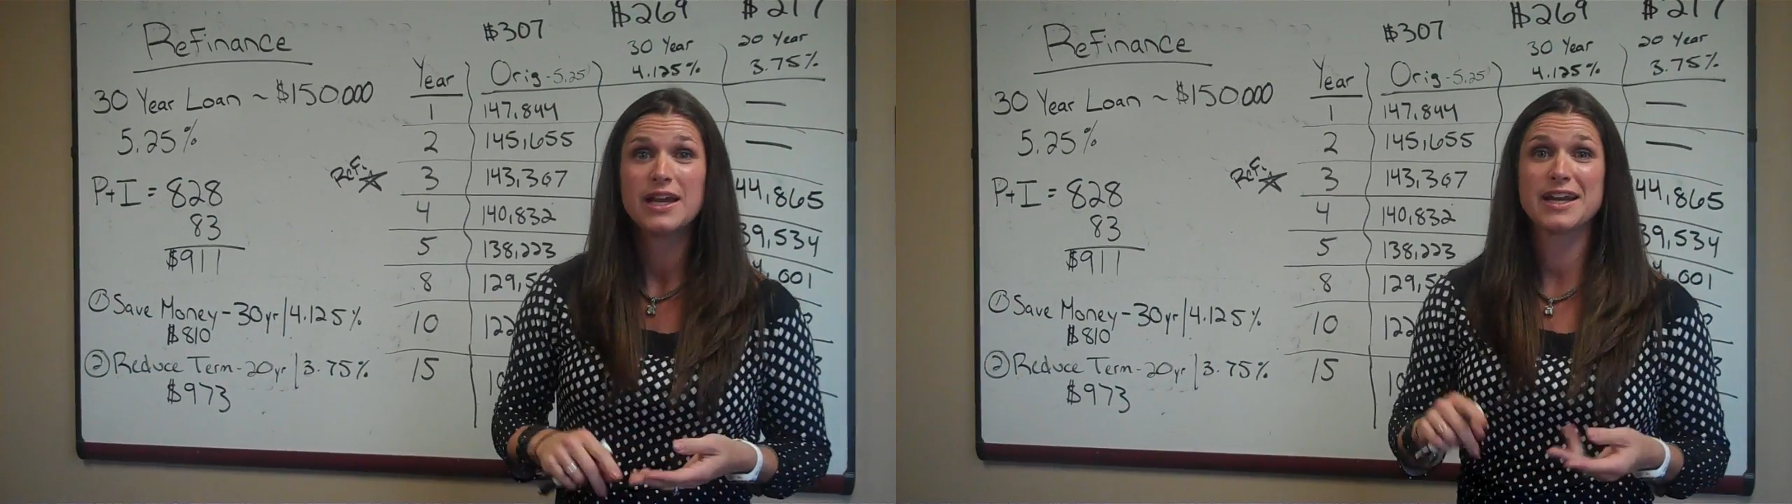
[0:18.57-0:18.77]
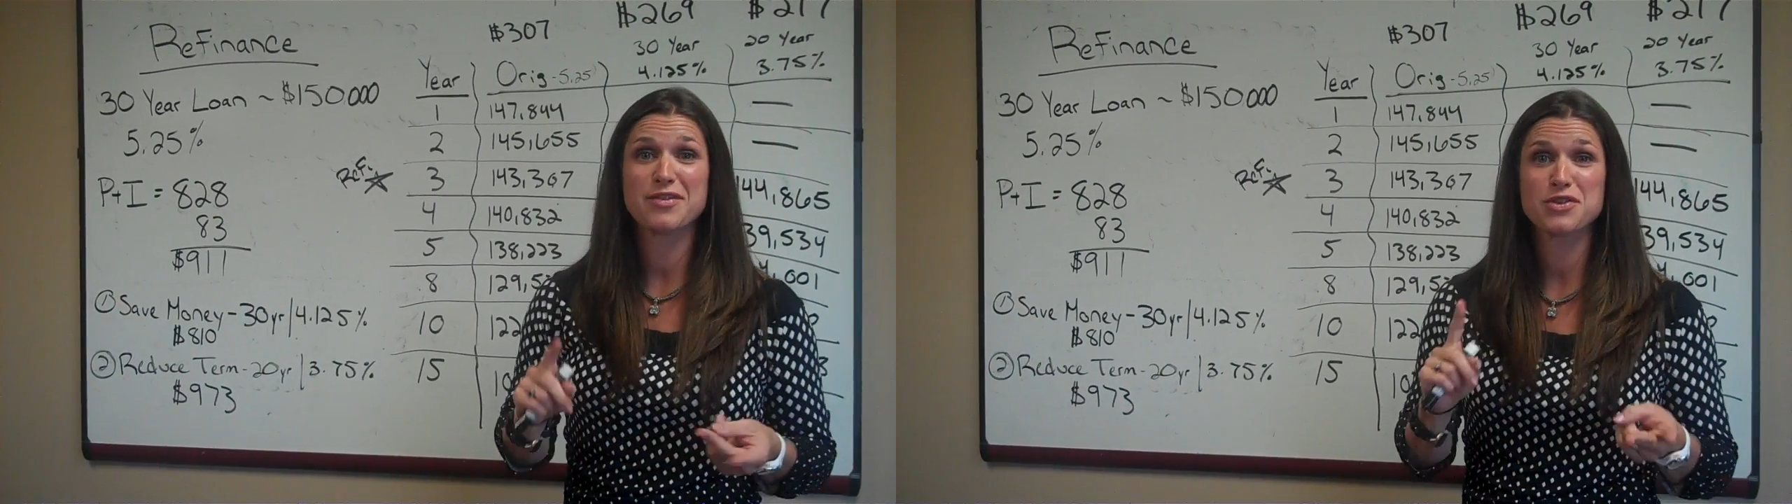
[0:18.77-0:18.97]

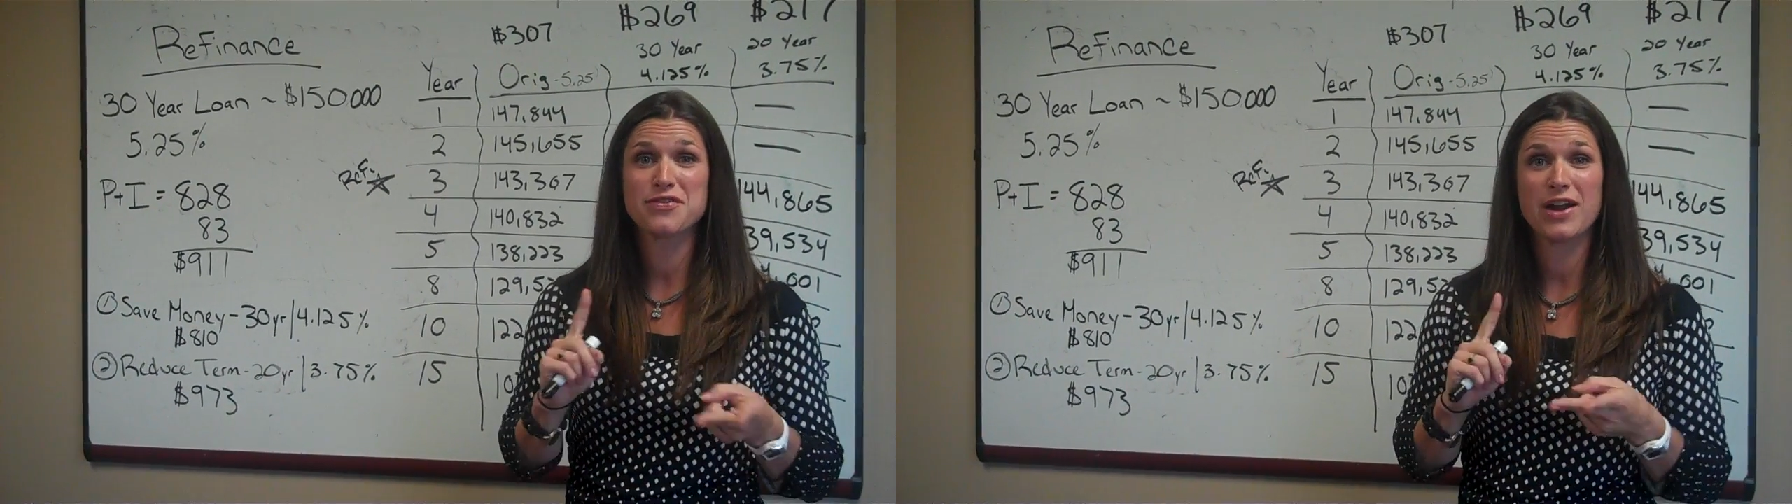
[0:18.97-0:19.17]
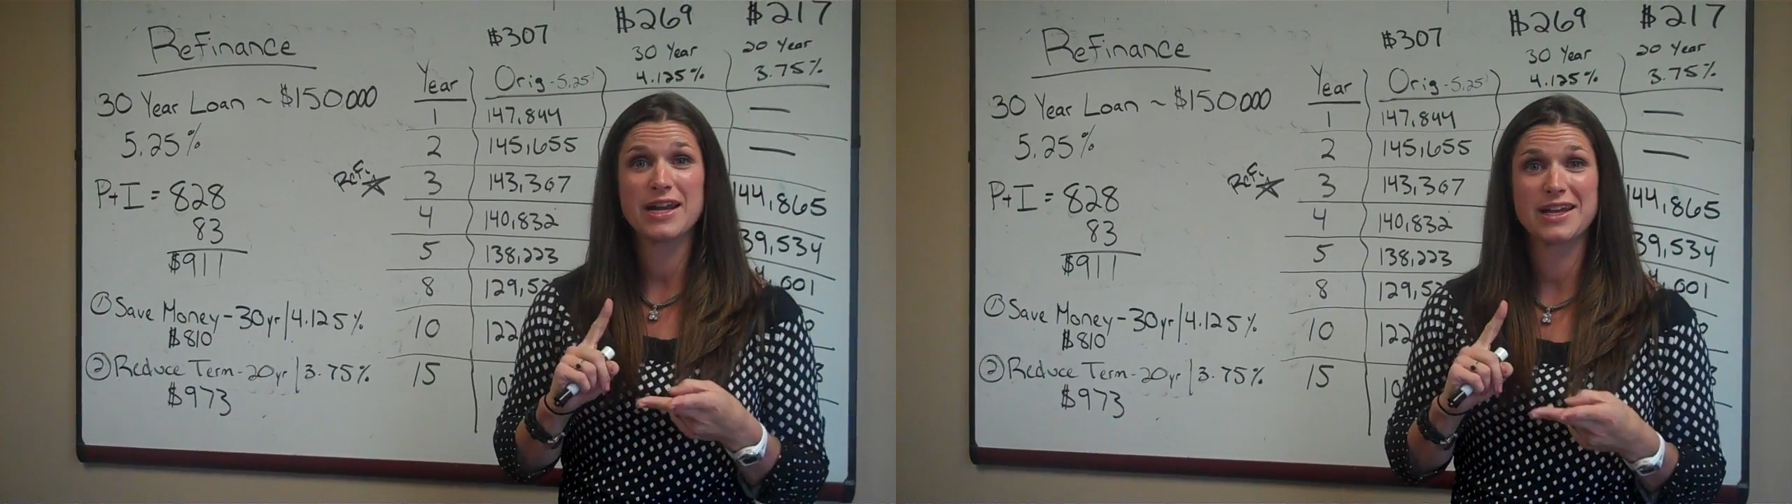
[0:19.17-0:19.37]
and I've
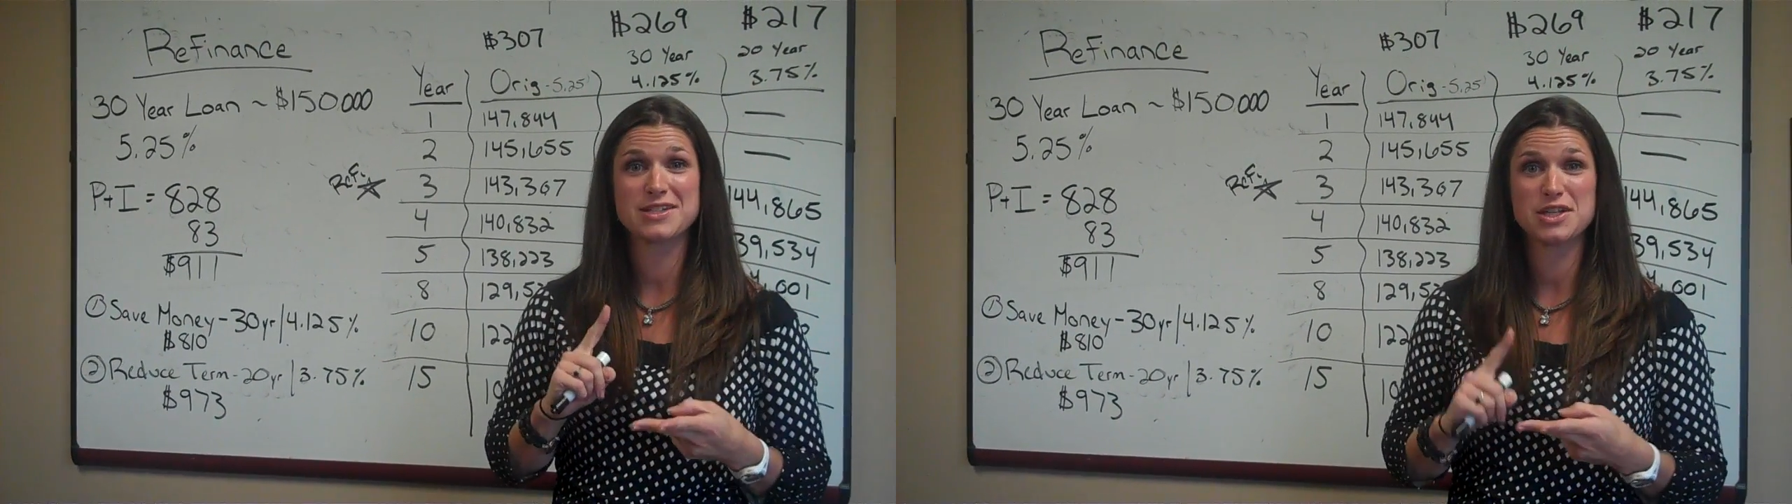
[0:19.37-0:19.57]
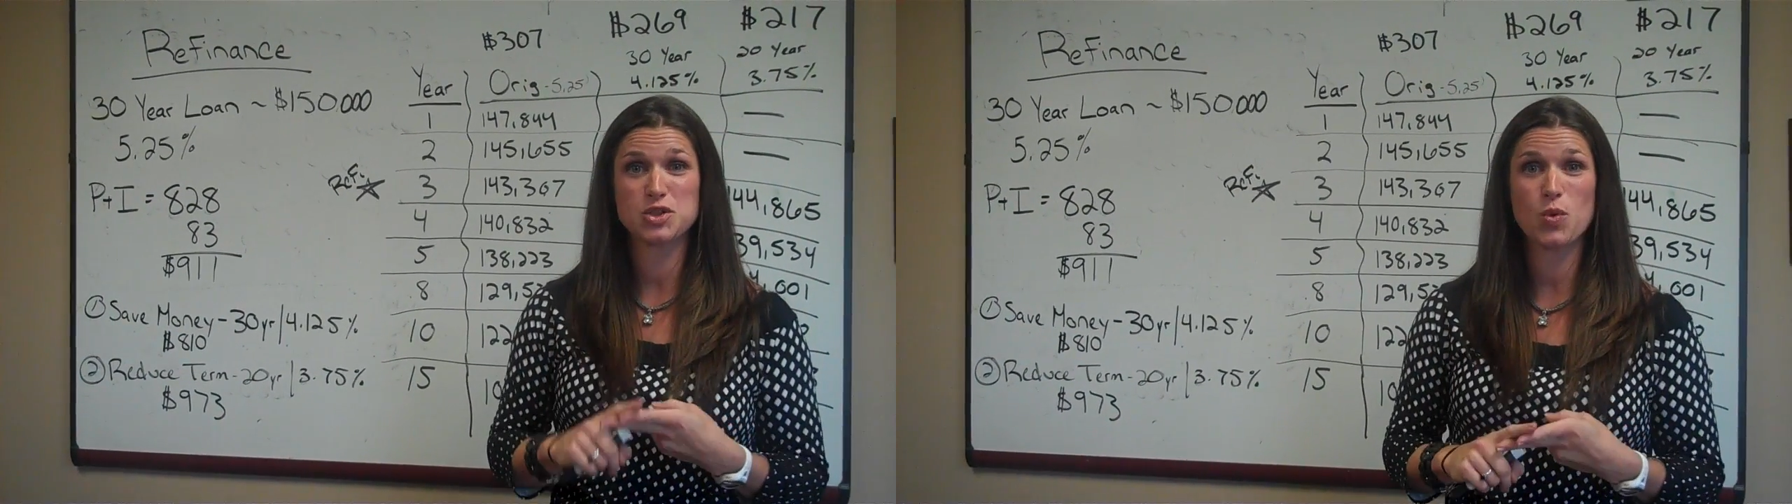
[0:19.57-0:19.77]

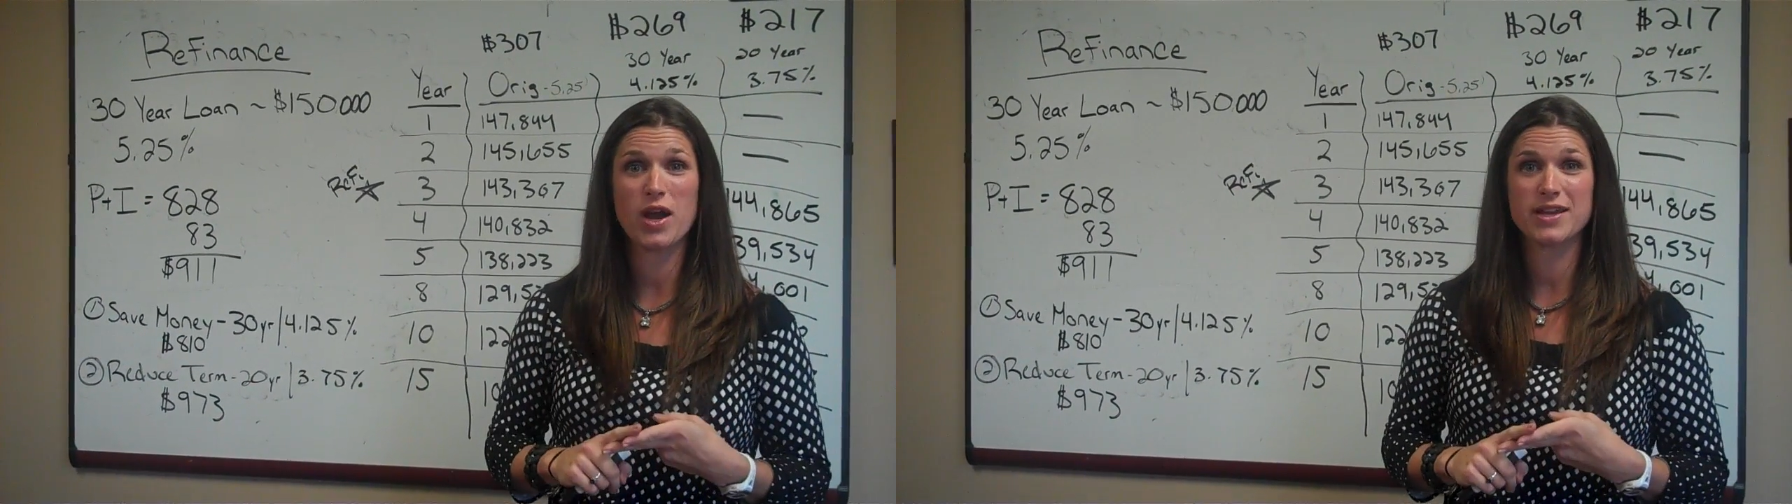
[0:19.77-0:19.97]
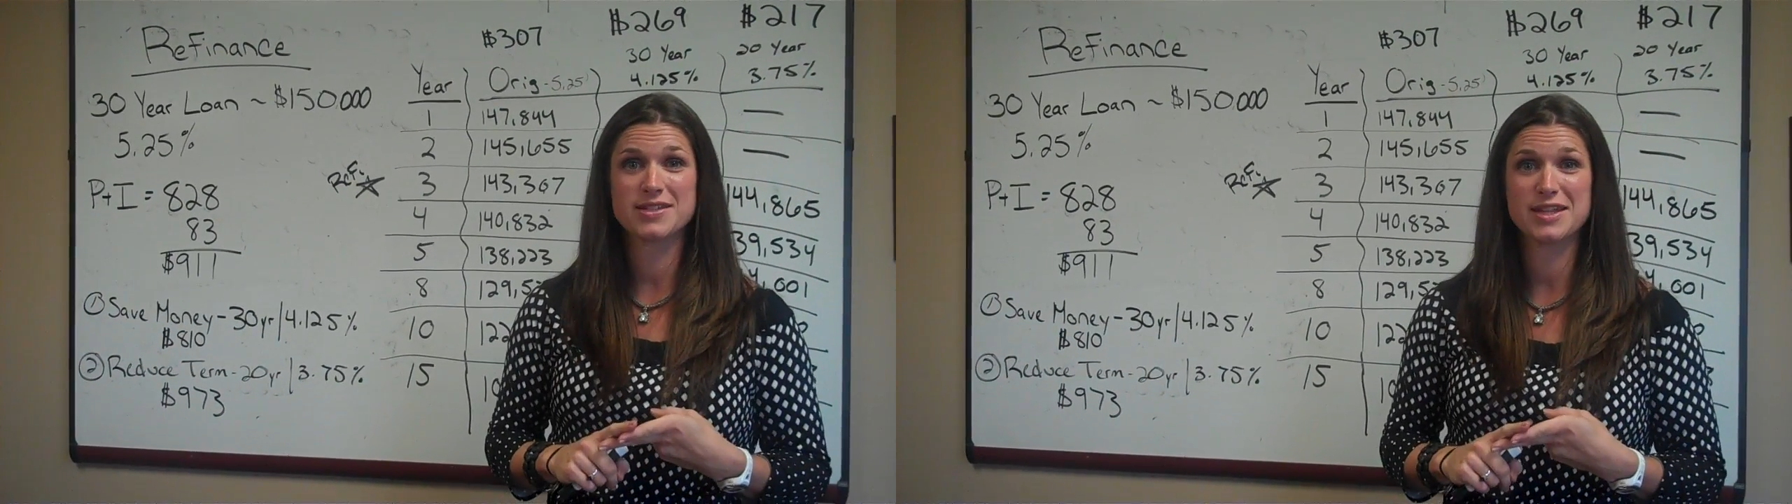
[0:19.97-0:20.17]
refinanced it
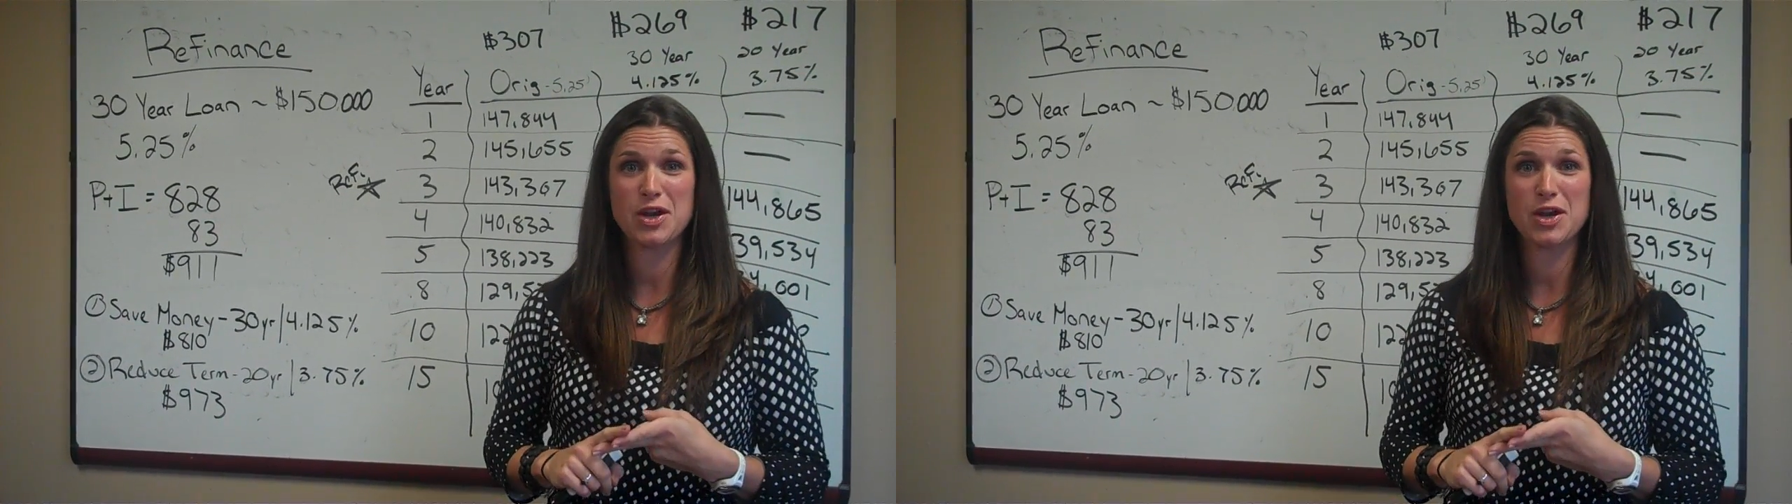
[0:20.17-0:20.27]
twice.